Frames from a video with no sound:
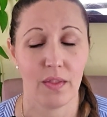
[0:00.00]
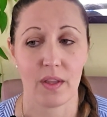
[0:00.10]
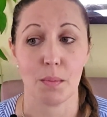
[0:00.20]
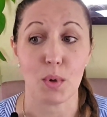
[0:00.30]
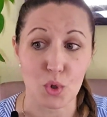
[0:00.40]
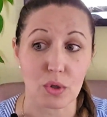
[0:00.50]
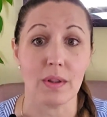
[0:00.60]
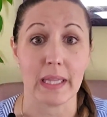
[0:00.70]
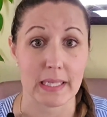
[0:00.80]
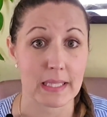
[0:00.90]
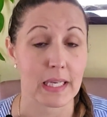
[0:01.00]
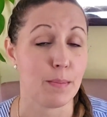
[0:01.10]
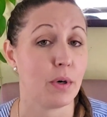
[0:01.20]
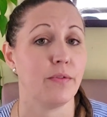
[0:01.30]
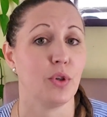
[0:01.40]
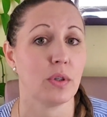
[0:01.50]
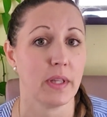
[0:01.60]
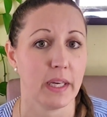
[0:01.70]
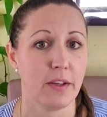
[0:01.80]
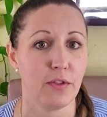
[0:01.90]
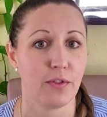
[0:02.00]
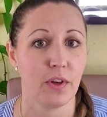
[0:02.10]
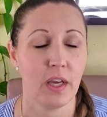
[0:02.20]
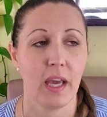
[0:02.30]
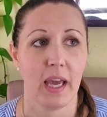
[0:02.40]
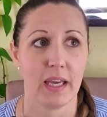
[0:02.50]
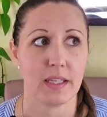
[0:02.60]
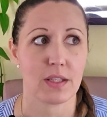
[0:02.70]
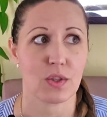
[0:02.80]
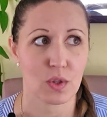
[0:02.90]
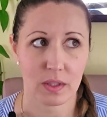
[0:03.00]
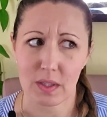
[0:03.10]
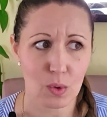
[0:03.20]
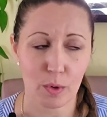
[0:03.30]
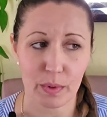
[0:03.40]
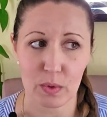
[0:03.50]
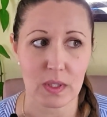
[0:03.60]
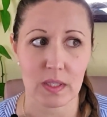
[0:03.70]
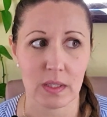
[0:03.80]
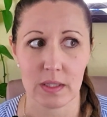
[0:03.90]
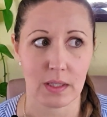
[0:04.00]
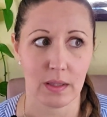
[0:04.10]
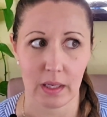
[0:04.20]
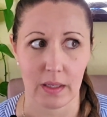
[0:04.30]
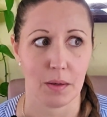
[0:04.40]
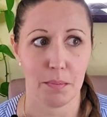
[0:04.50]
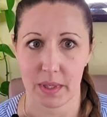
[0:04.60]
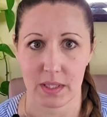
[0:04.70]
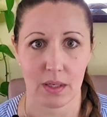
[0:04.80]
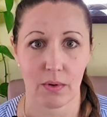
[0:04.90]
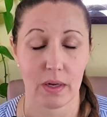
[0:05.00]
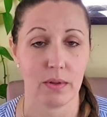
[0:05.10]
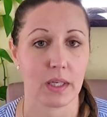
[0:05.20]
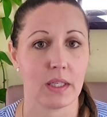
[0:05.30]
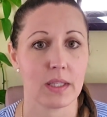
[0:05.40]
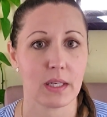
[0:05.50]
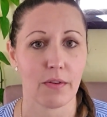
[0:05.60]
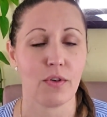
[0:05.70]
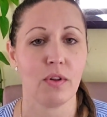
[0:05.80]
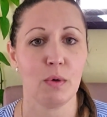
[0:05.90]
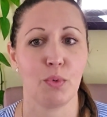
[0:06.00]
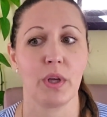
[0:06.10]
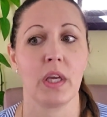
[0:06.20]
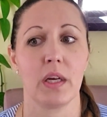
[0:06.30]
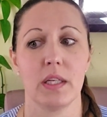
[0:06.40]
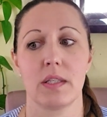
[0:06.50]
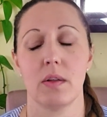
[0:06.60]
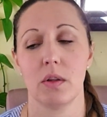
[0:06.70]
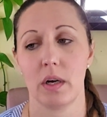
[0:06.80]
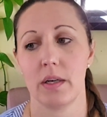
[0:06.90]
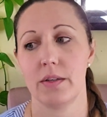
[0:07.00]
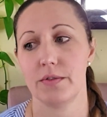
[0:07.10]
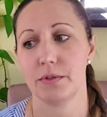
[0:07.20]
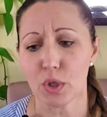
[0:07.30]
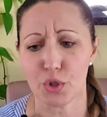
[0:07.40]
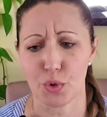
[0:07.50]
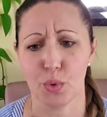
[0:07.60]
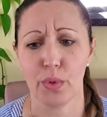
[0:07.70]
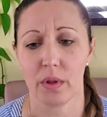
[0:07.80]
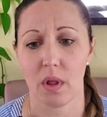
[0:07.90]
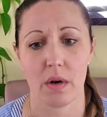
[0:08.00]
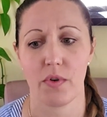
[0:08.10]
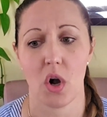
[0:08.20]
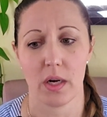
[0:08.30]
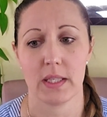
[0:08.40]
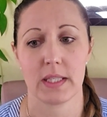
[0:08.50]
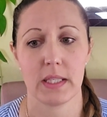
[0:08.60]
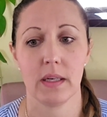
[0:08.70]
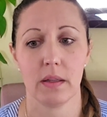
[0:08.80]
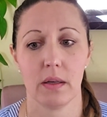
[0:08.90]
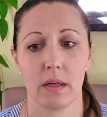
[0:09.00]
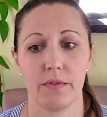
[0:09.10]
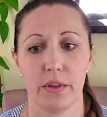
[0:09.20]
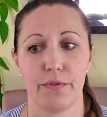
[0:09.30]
the emotional landscape of your life. And this Scorpio season isn't like messing around. Like it's definitely bringing us a lot of truth, a lot of honesty, a lot of